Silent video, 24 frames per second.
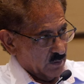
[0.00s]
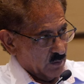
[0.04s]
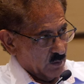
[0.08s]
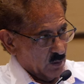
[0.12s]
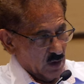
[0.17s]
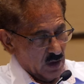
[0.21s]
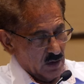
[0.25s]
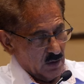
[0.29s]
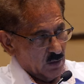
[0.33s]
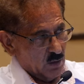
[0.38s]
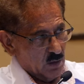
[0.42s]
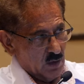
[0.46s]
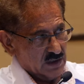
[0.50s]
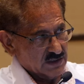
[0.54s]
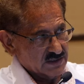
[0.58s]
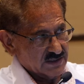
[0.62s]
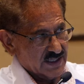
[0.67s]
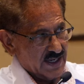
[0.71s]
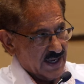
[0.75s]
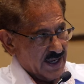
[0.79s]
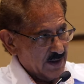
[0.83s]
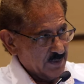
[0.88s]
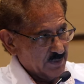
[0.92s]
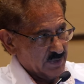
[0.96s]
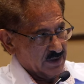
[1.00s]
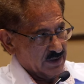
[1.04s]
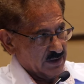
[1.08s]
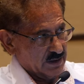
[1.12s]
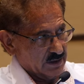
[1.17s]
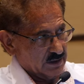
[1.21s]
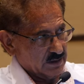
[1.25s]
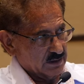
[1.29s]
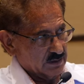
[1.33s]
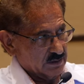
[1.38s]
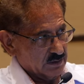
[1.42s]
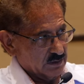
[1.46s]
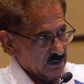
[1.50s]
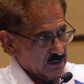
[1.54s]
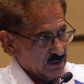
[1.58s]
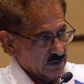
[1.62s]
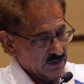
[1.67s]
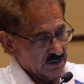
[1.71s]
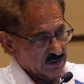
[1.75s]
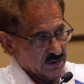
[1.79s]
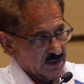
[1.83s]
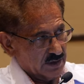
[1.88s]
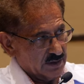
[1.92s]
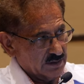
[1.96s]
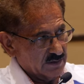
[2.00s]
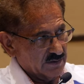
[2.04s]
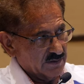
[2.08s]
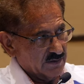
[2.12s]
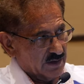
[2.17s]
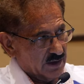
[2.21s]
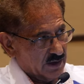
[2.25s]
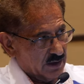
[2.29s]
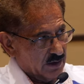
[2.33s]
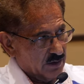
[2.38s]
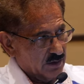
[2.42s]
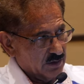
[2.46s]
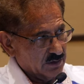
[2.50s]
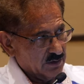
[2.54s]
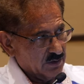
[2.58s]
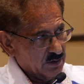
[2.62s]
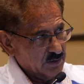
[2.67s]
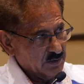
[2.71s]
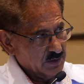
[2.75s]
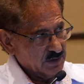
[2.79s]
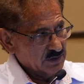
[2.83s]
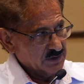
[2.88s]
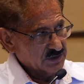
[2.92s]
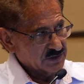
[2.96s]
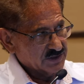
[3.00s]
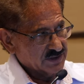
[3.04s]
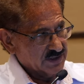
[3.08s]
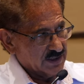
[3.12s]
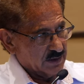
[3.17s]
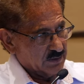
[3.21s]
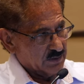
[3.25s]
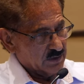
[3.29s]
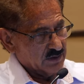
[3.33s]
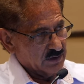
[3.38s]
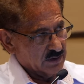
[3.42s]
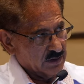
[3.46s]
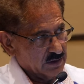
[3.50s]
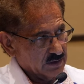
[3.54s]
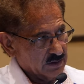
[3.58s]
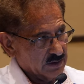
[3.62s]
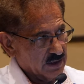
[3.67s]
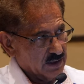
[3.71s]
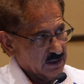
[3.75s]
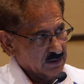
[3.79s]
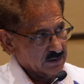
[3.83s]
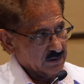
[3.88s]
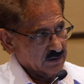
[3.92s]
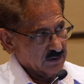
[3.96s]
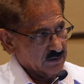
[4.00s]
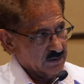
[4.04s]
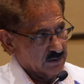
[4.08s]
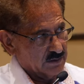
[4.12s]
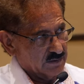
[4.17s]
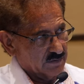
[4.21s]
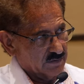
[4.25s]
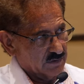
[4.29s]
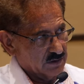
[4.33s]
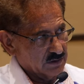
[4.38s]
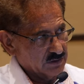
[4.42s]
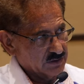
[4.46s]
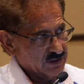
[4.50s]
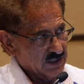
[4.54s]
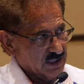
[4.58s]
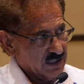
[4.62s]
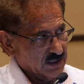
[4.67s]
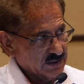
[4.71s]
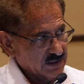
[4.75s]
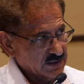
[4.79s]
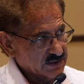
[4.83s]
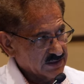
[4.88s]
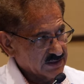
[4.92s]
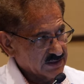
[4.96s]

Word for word: well, what's happening in, in the autoimmune state? We heard Dr. Vojdani